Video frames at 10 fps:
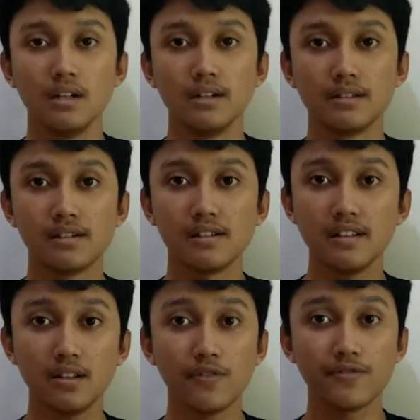The
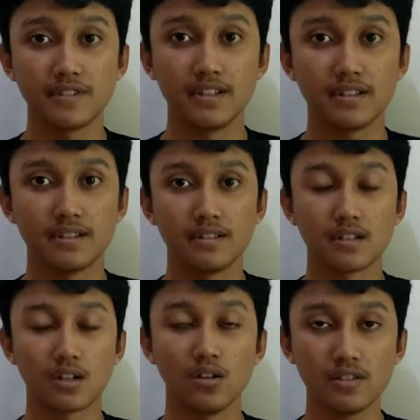Internet of Things is a
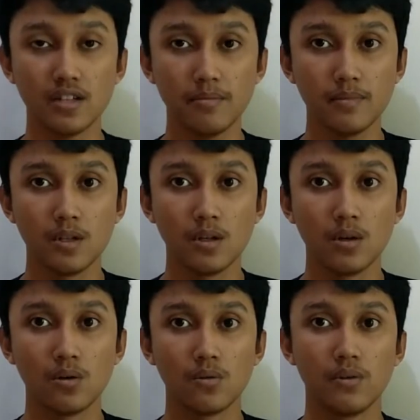concept
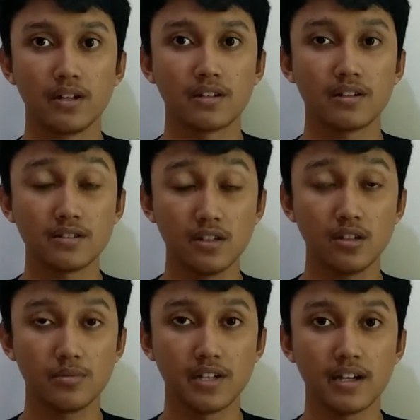where certain
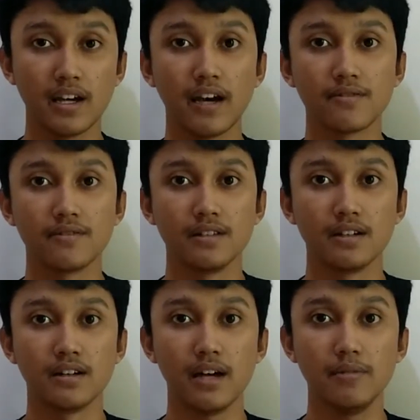objects have
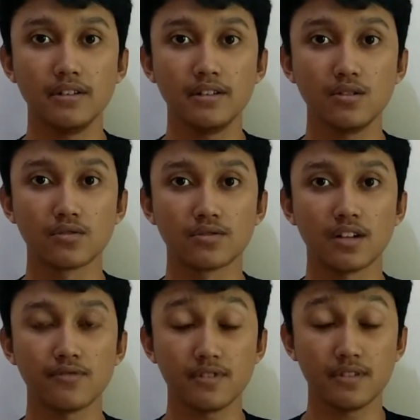the ability to
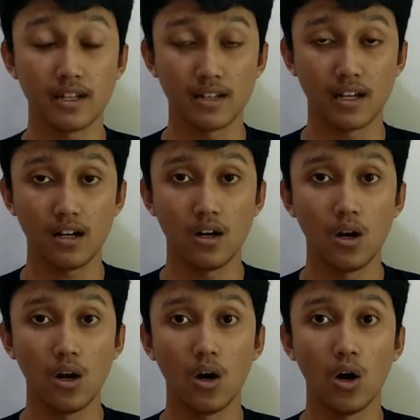transfer data
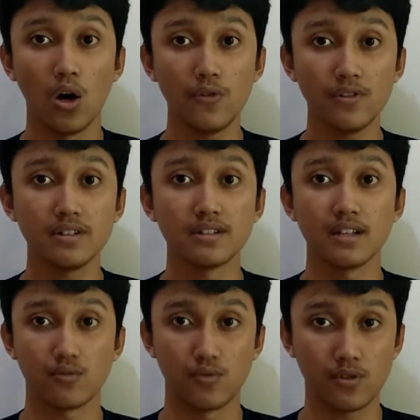over the
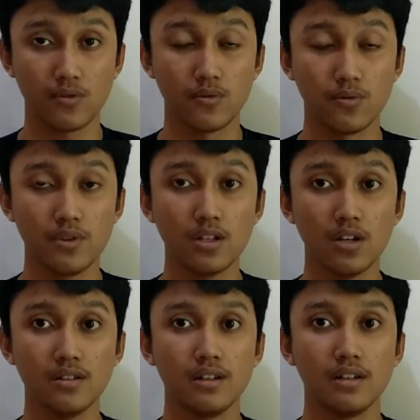network
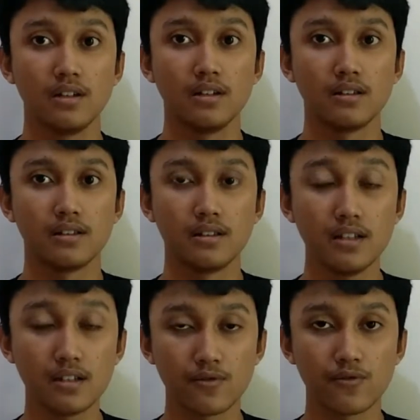without the
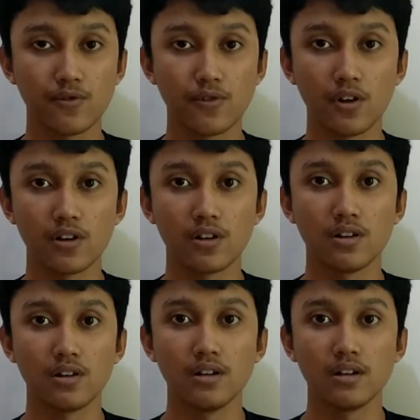need for
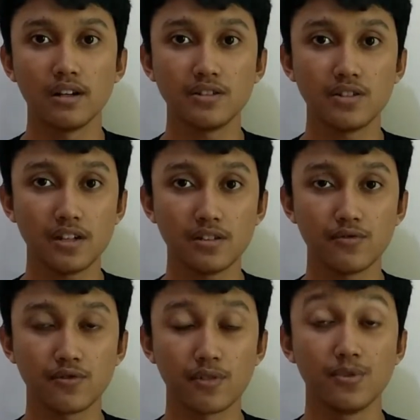interaction
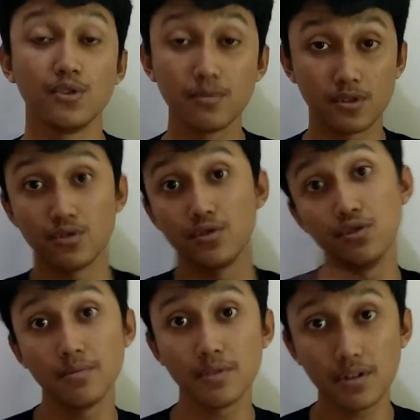from human to
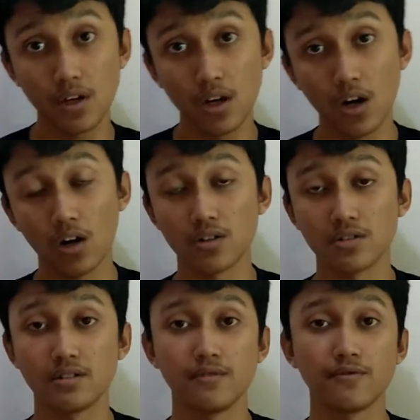human or
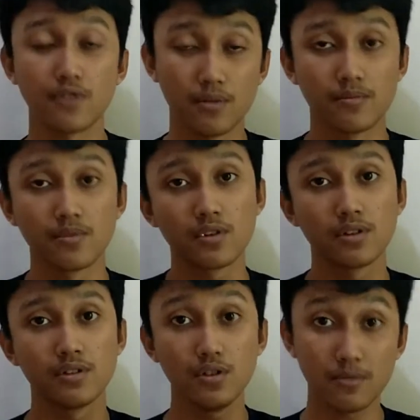from
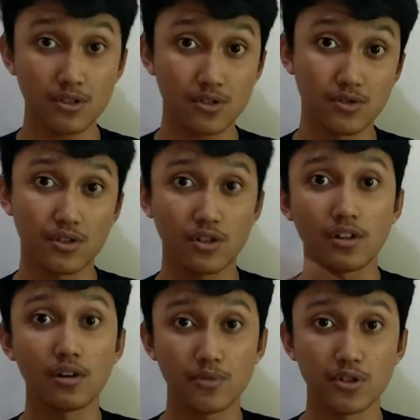human to
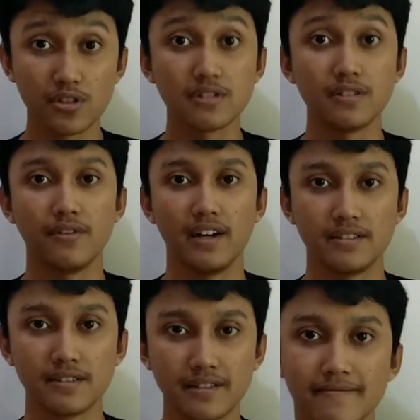computer
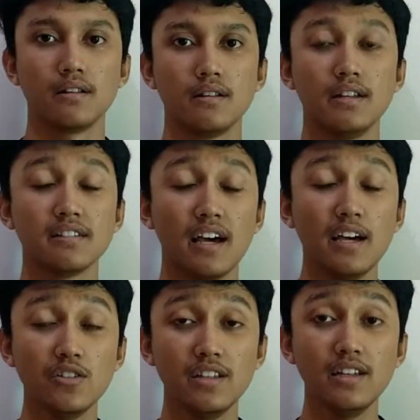device. This
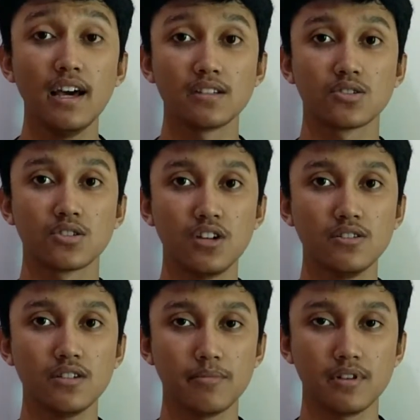IoT has
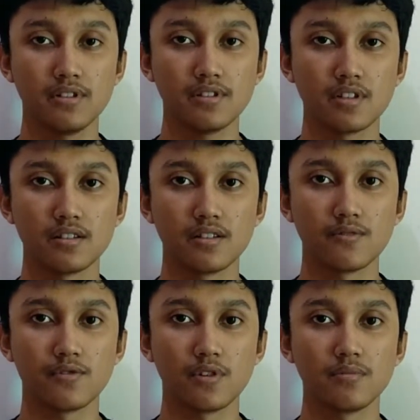grown rapidly starting
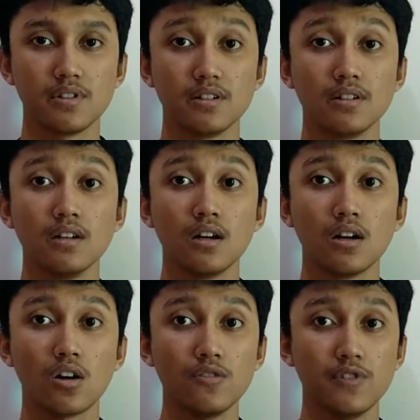from the
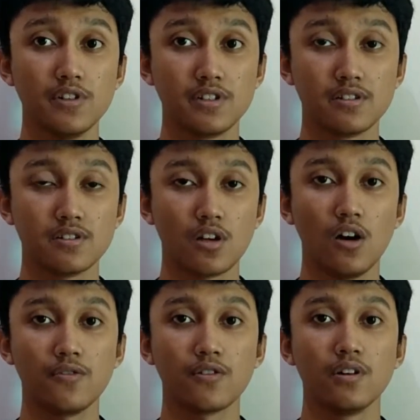convergence
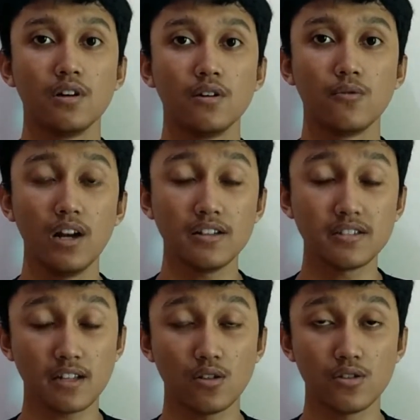of wireless
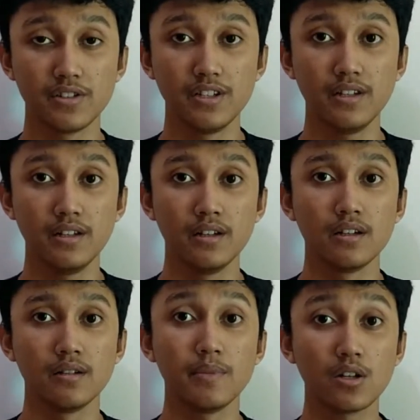technology,
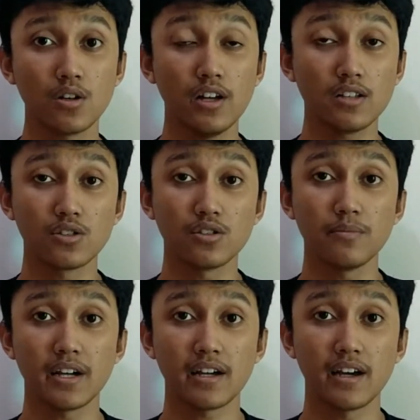
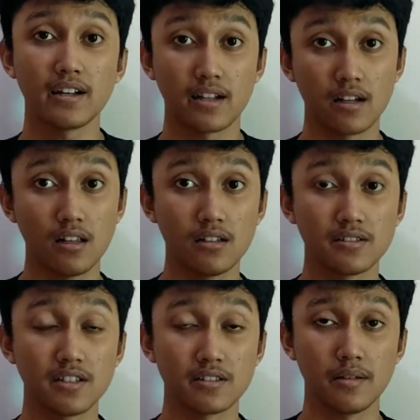microelectromechanical
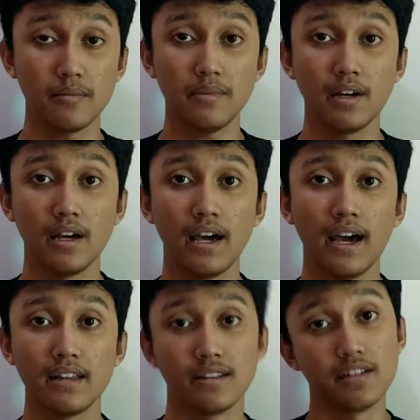system,
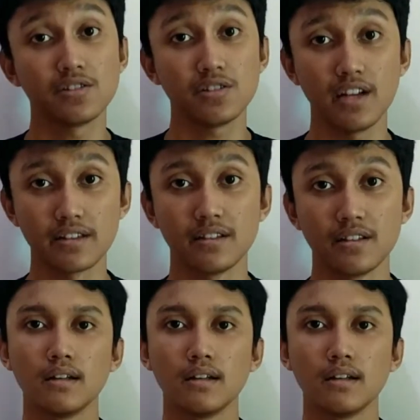and the internet.